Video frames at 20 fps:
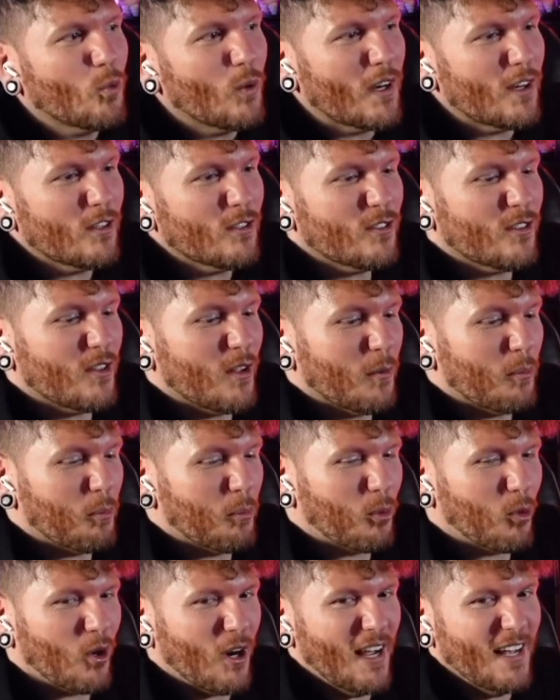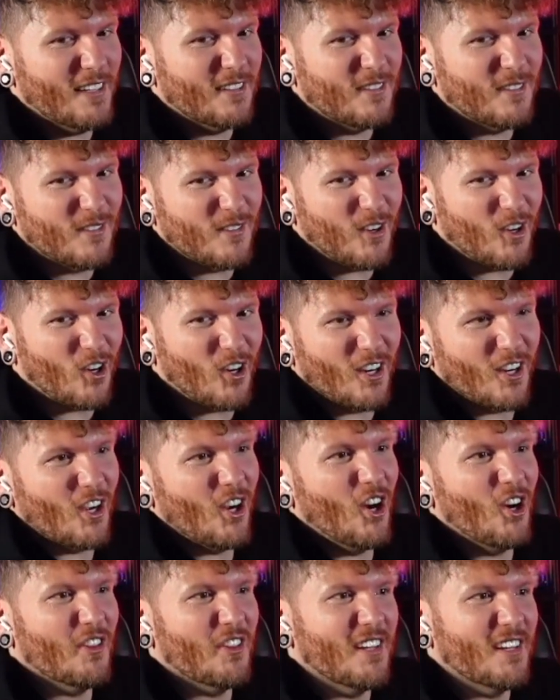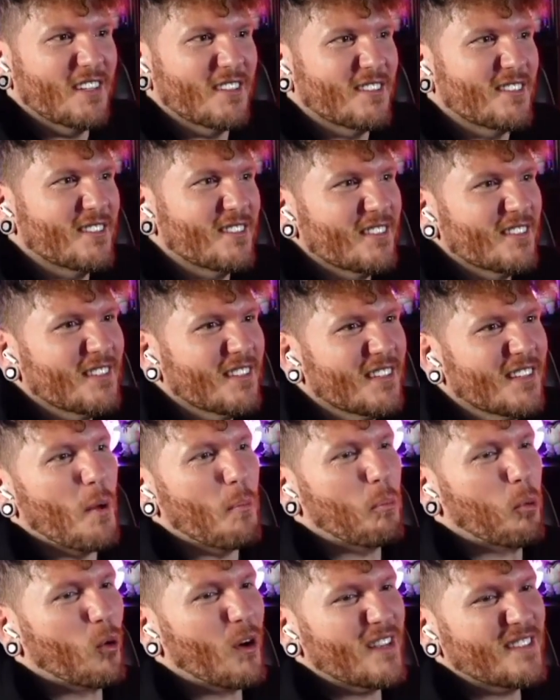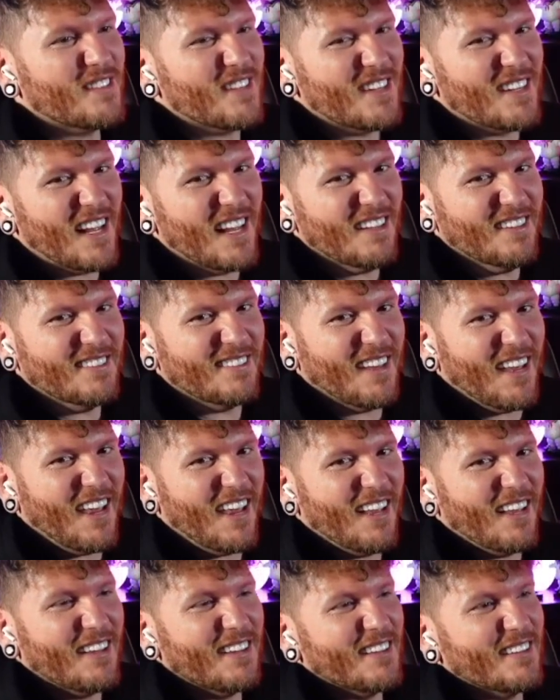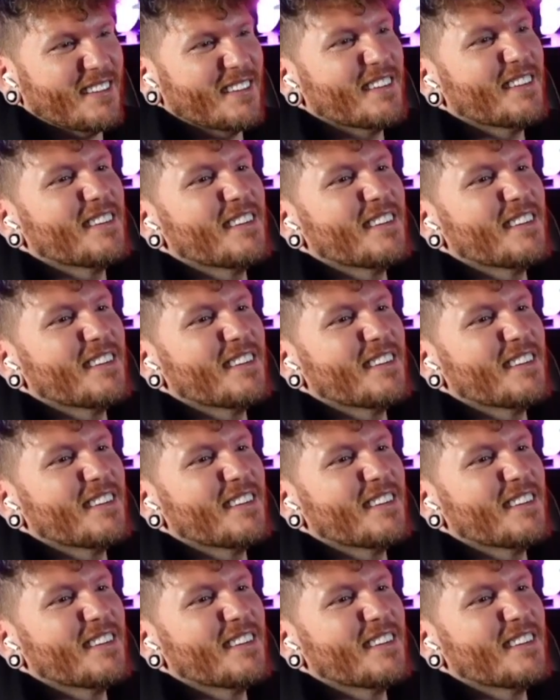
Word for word: Where's the prez during all this? The presidente.